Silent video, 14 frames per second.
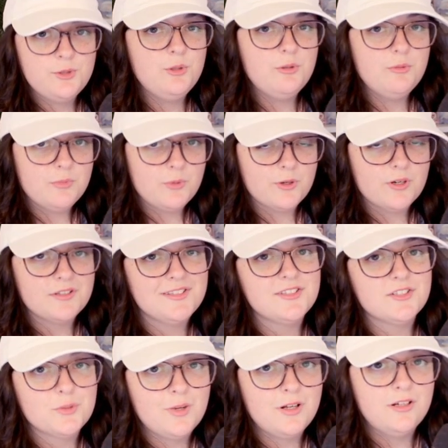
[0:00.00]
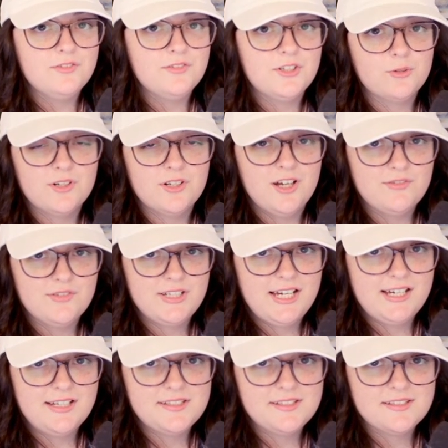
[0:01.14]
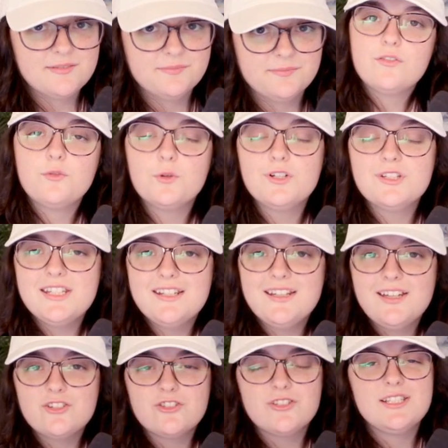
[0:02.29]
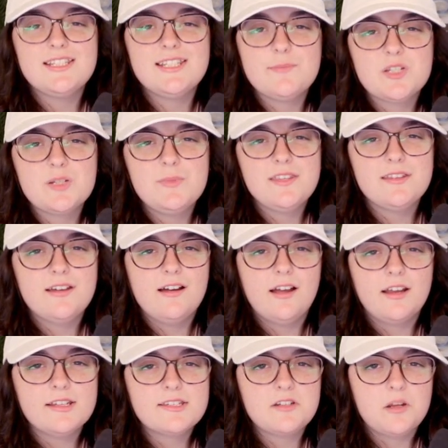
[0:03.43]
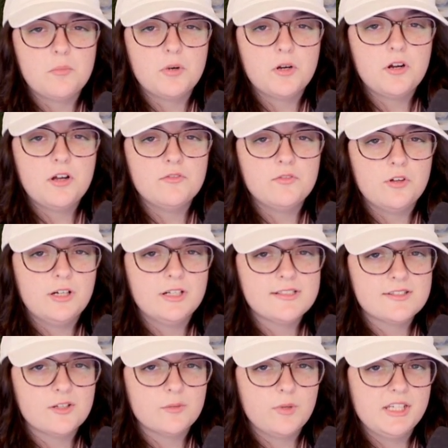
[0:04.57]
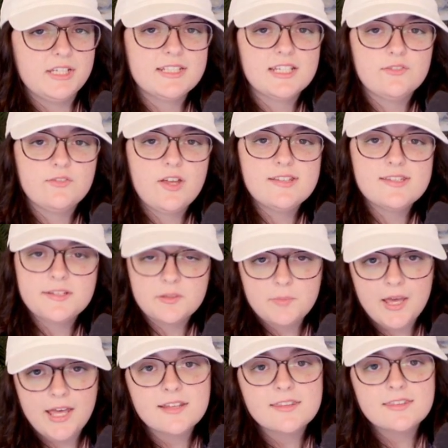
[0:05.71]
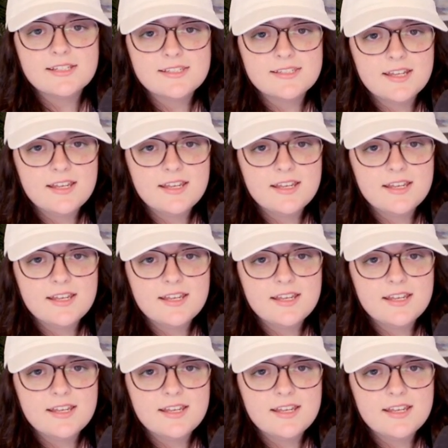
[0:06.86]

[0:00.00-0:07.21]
2 more than the 12 that Nordhaven has. 14 actually seems to be the highest number of lots they're willing to give us in a pack these